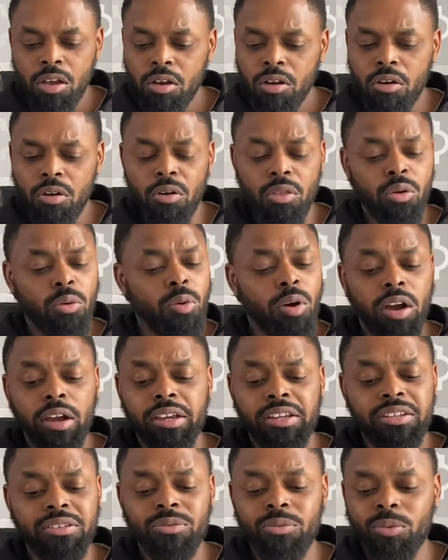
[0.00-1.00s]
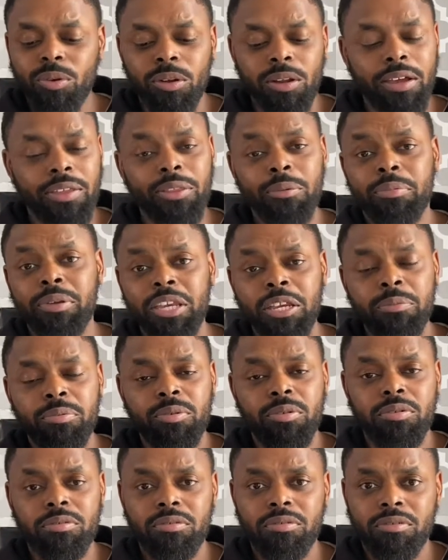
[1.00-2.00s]
Otherwise, we're like the
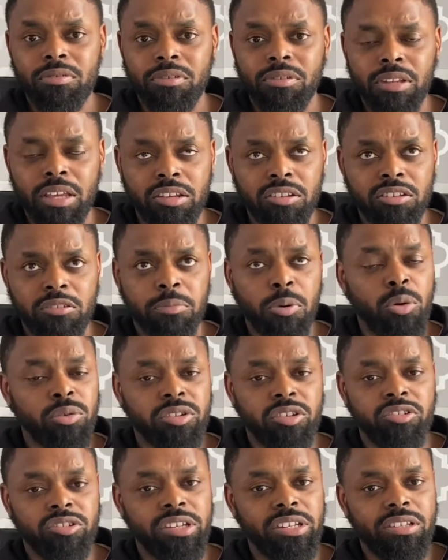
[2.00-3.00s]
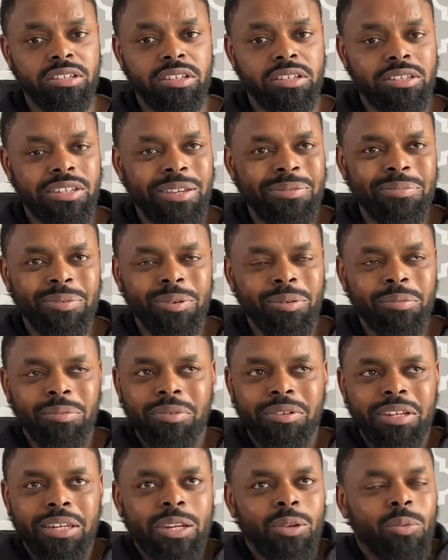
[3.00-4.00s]
people that spoke to Jesus and say, well,
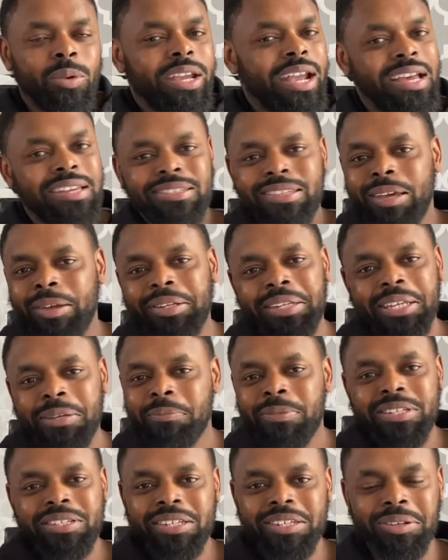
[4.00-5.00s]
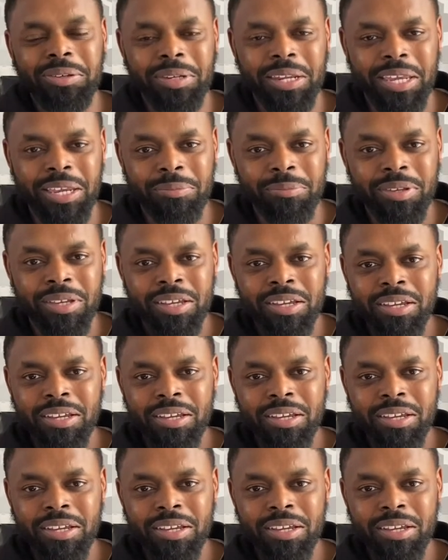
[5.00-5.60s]
didn't we cast out demons in your name?